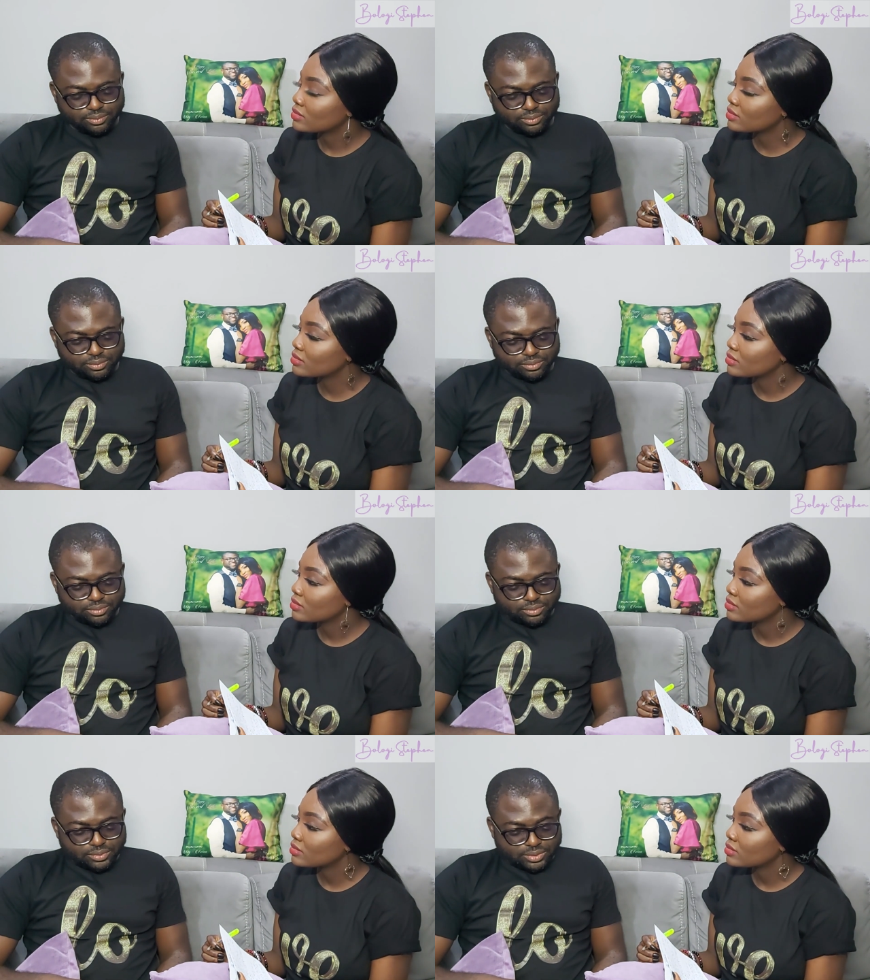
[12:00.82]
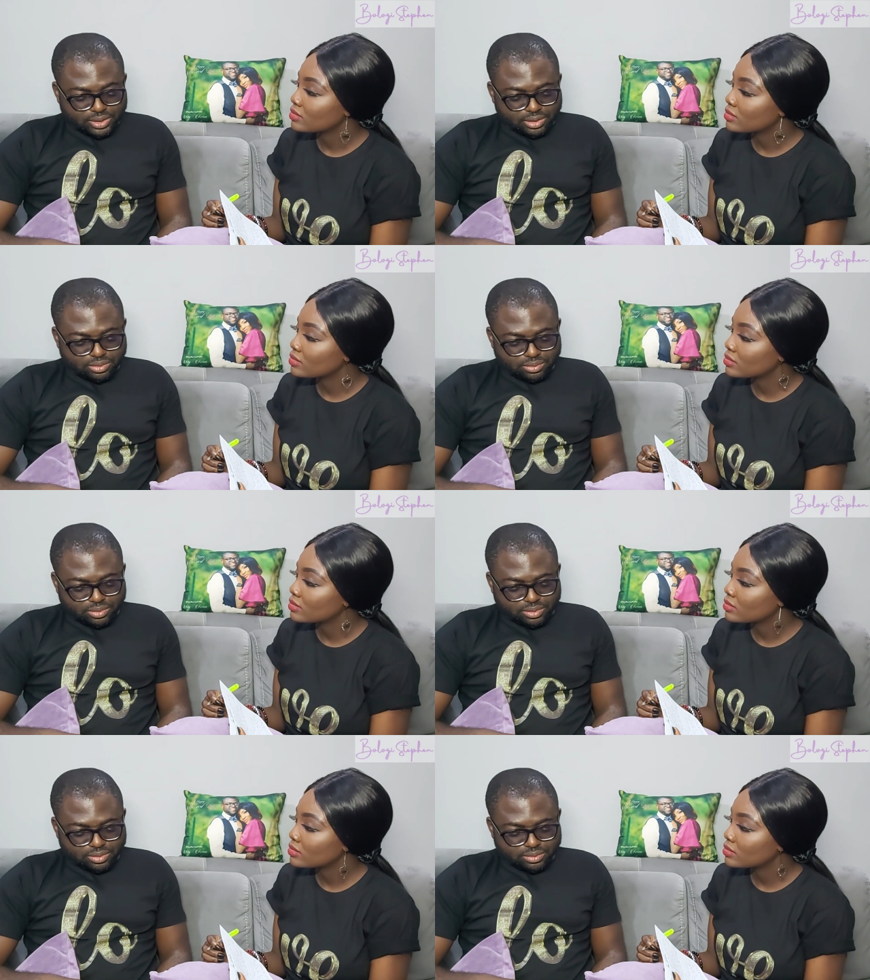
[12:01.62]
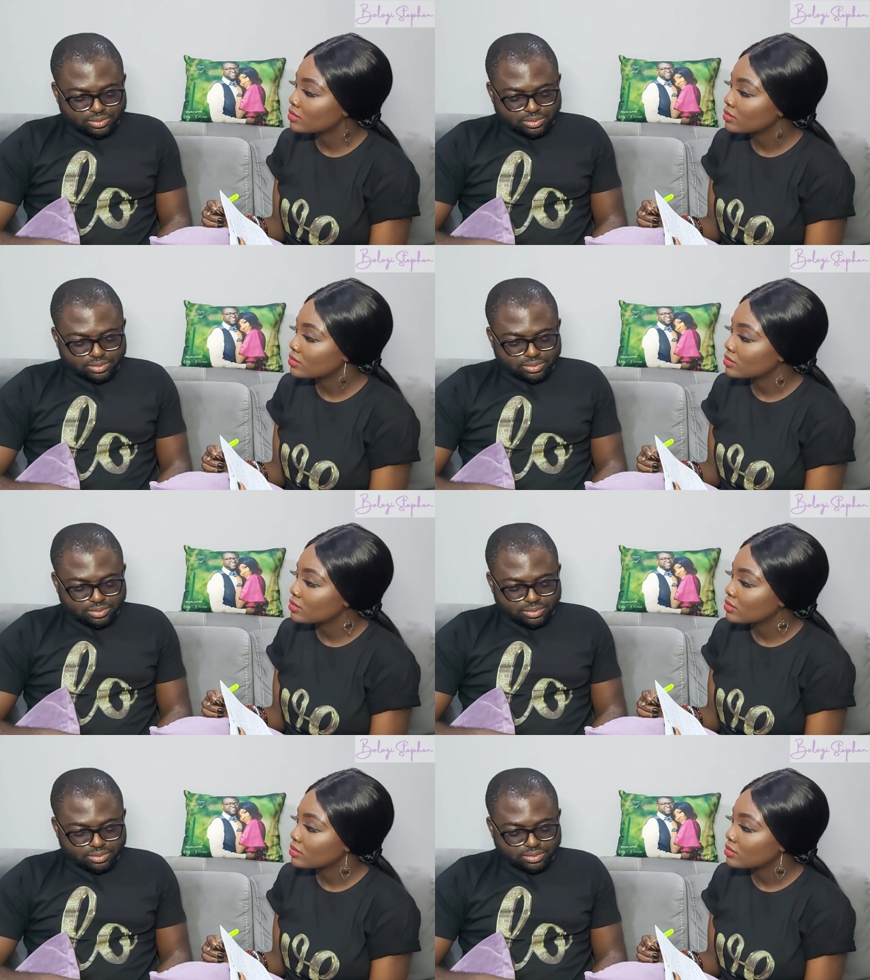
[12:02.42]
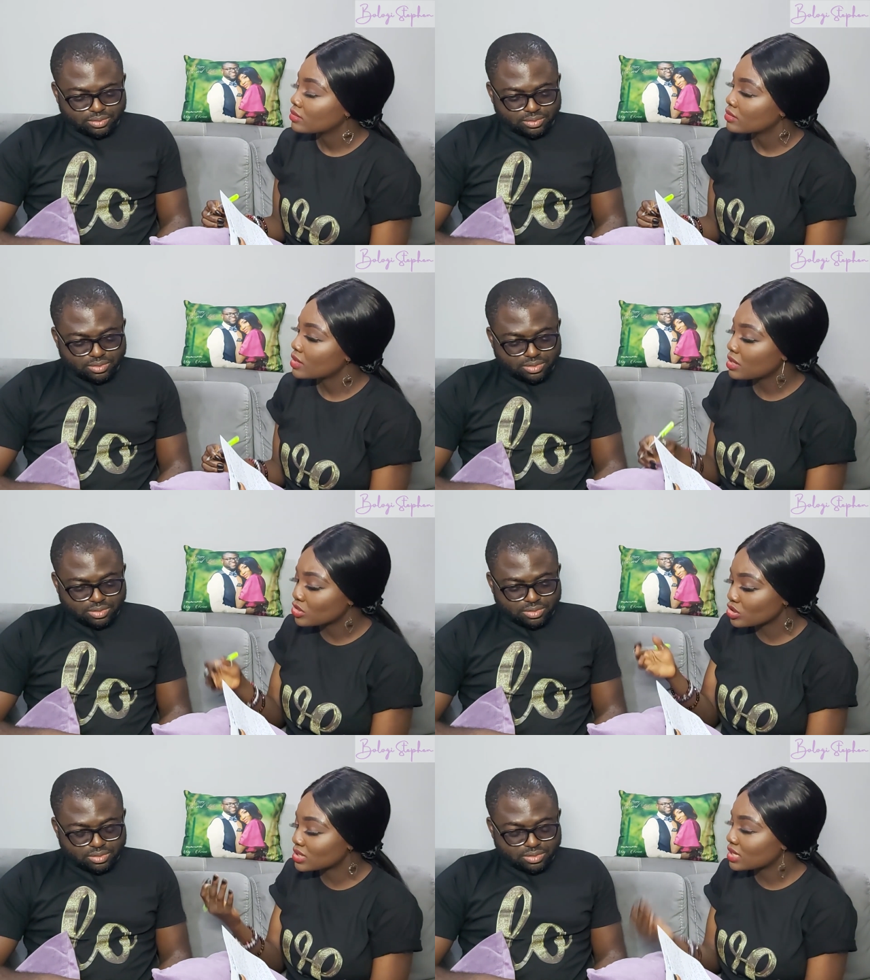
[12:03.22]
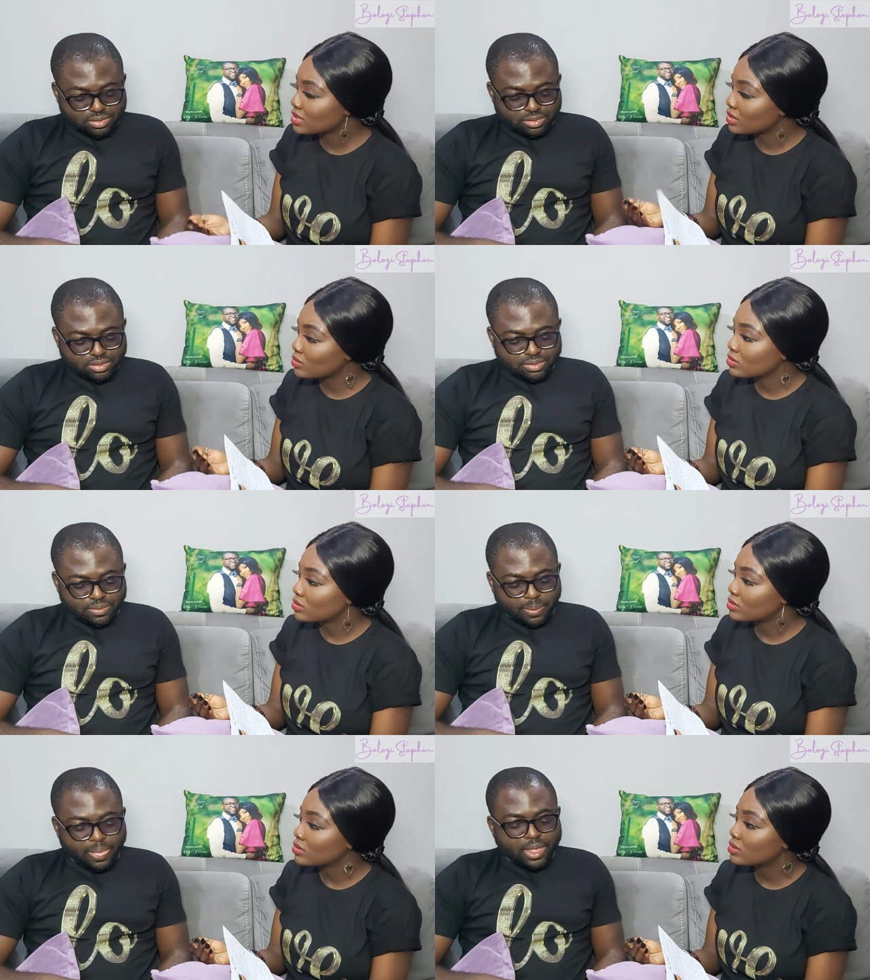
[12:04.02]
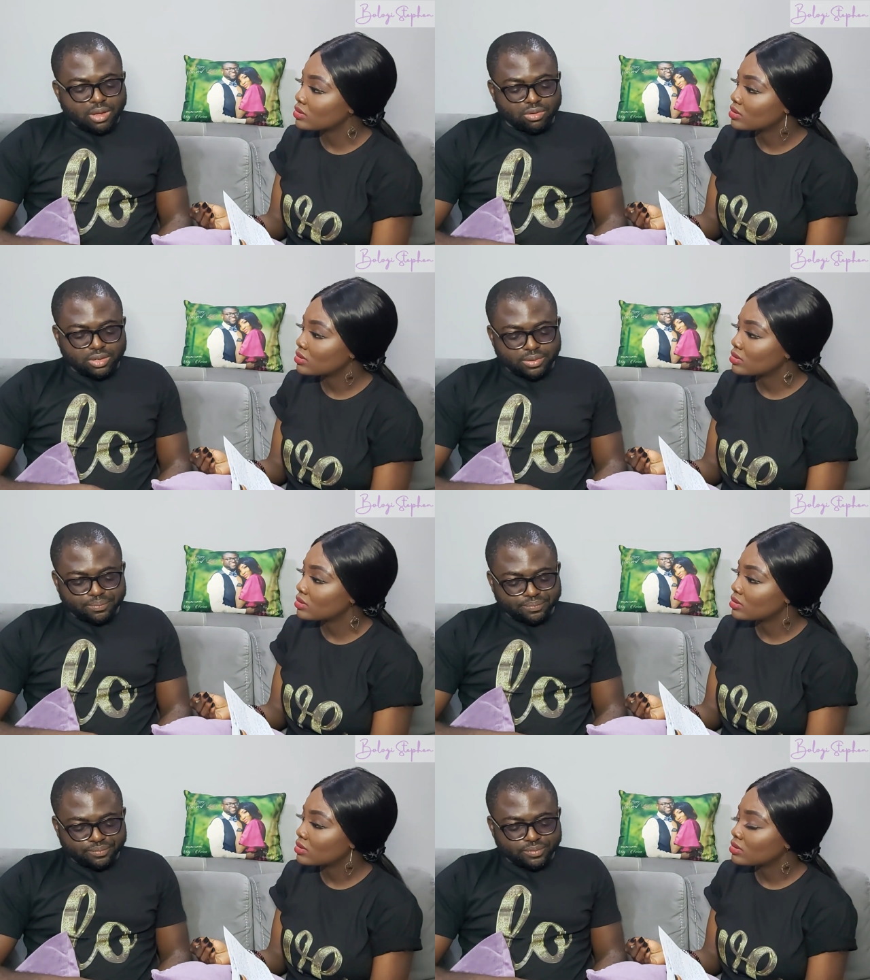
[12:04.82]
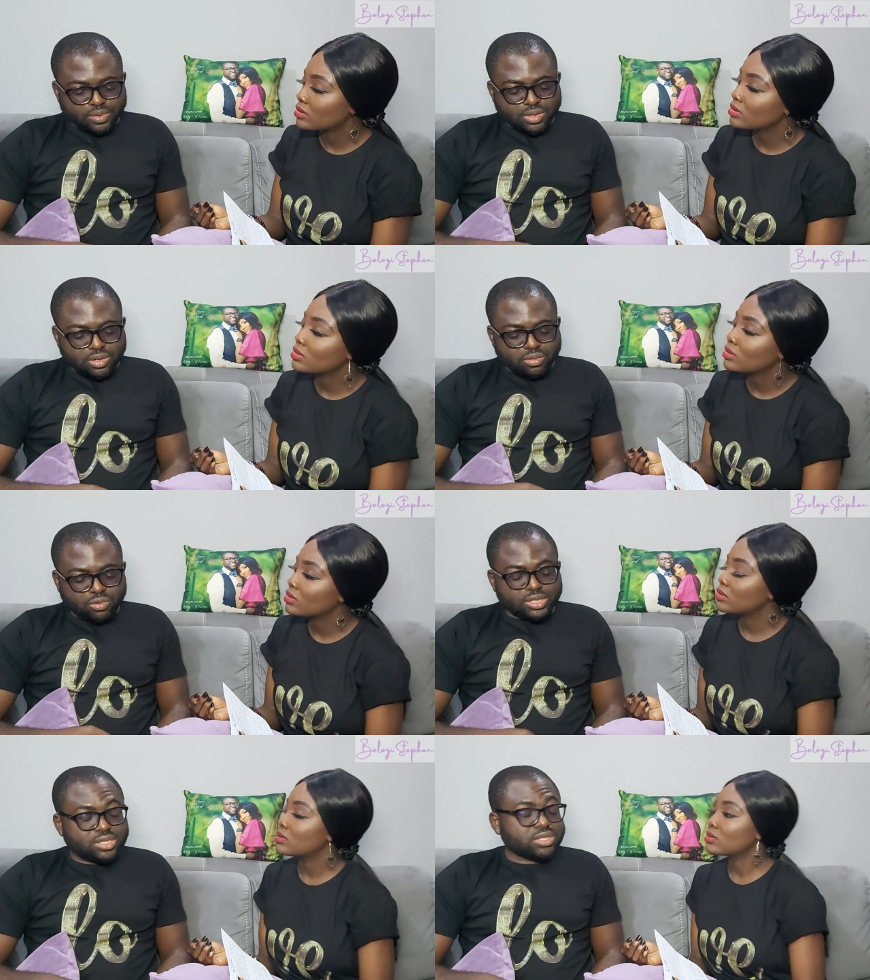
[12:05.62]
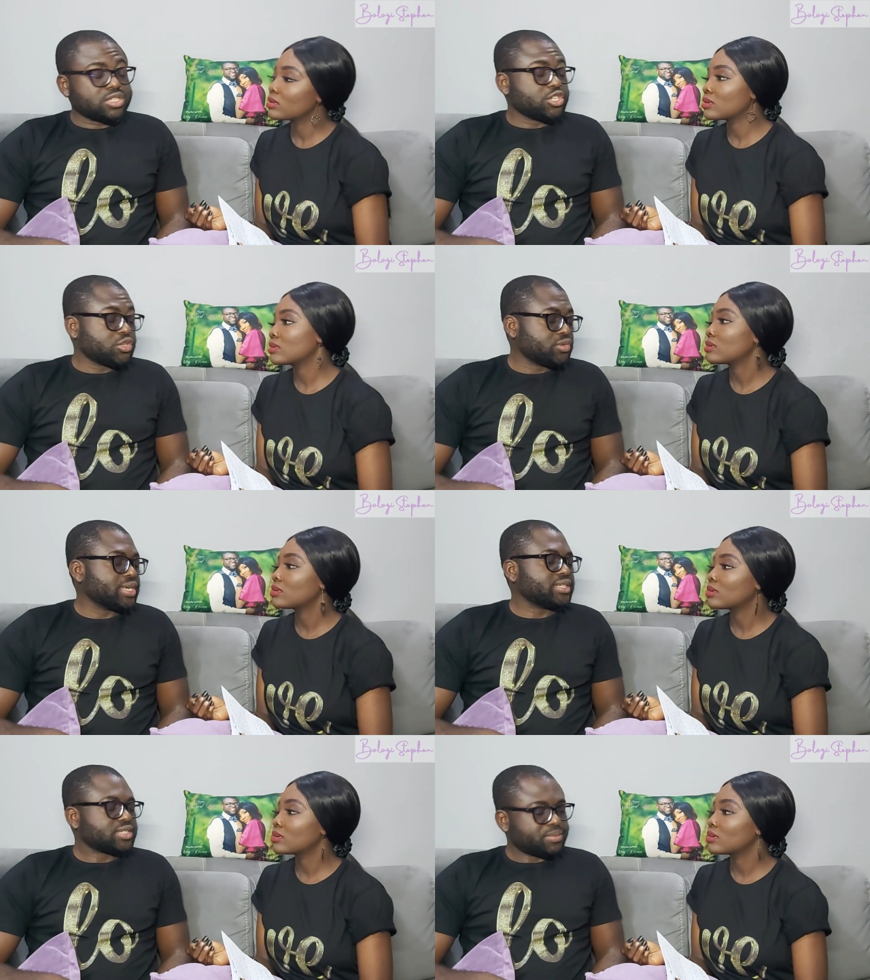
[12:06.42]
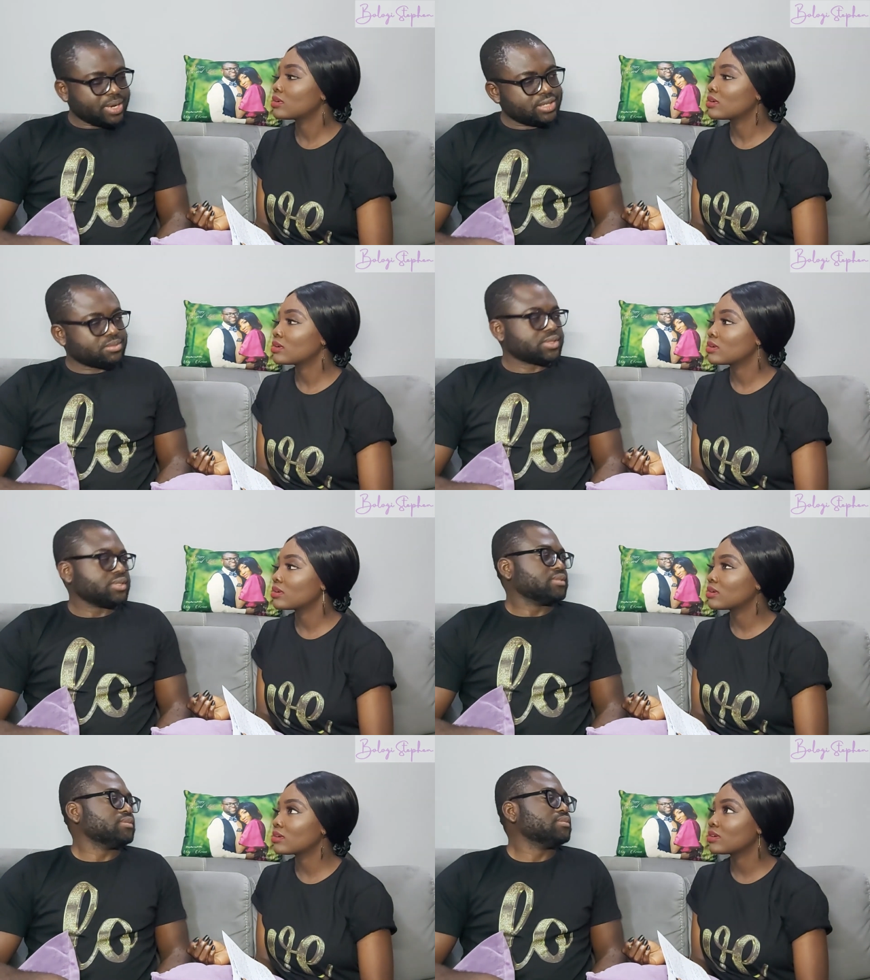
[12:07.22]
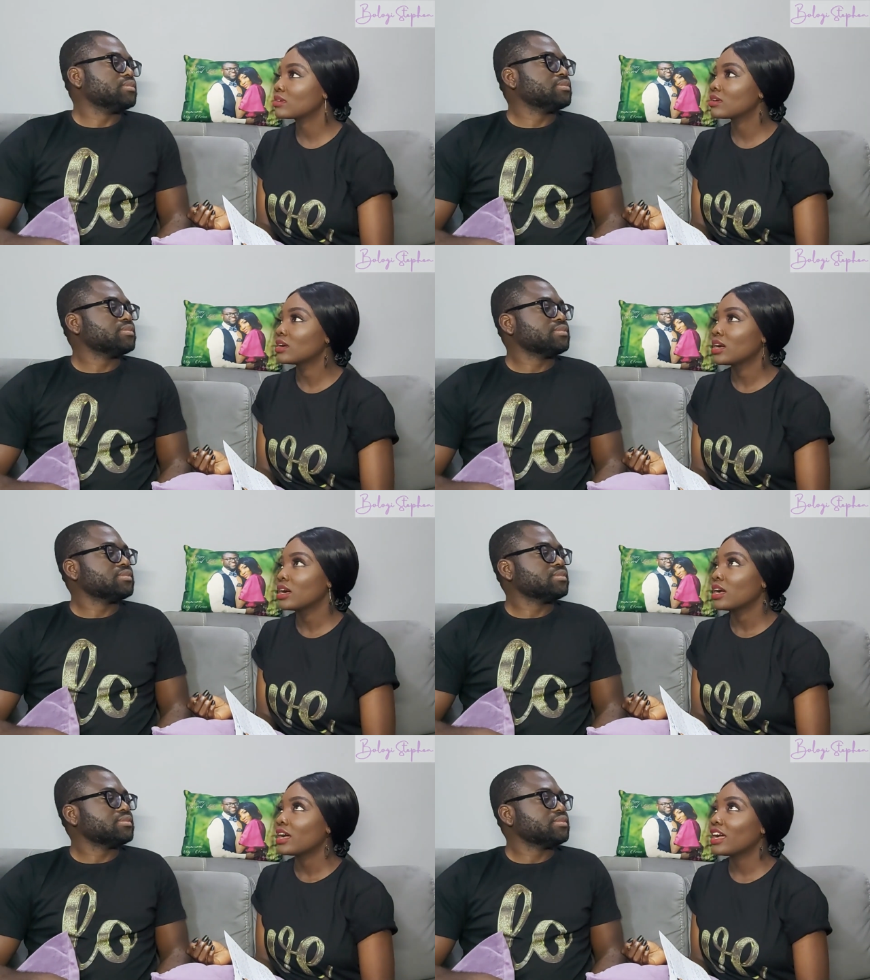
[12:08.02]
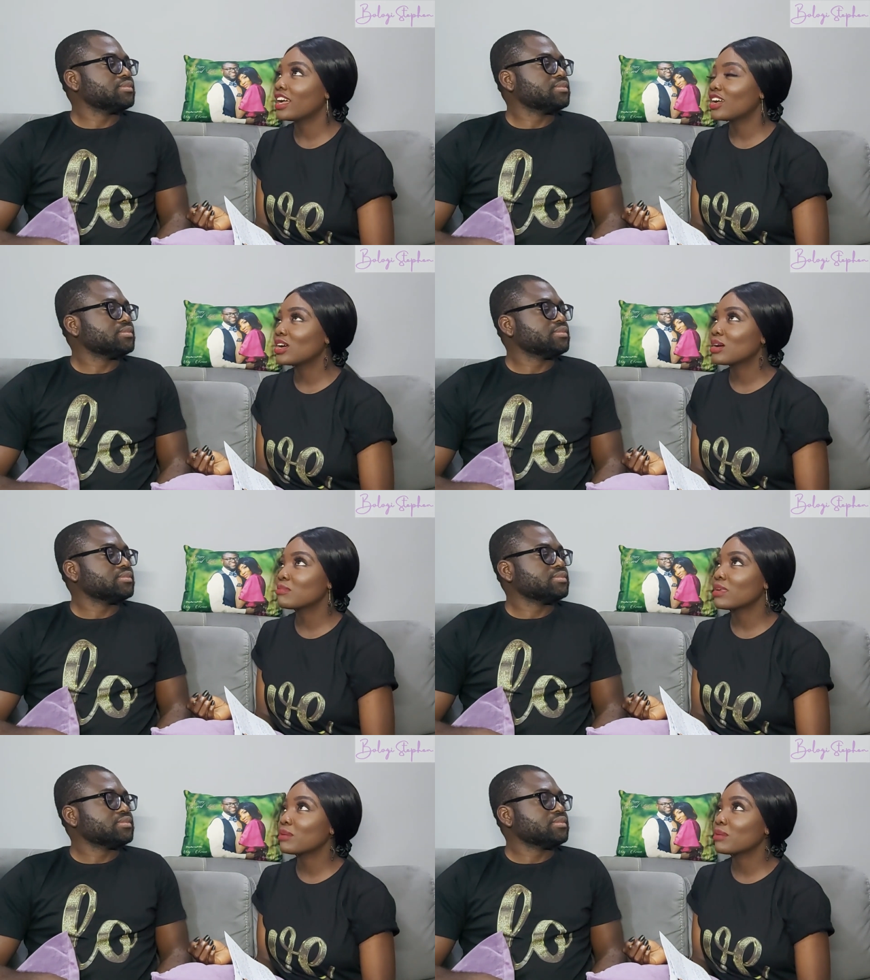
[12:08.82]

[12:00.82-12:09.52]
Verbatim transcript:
Speaker 1: hmm? that's the question i wanted to
Speaker 2: and eh, just say it now
Speaker 1: okay what is it in you that inspires me
Speaker 2: um,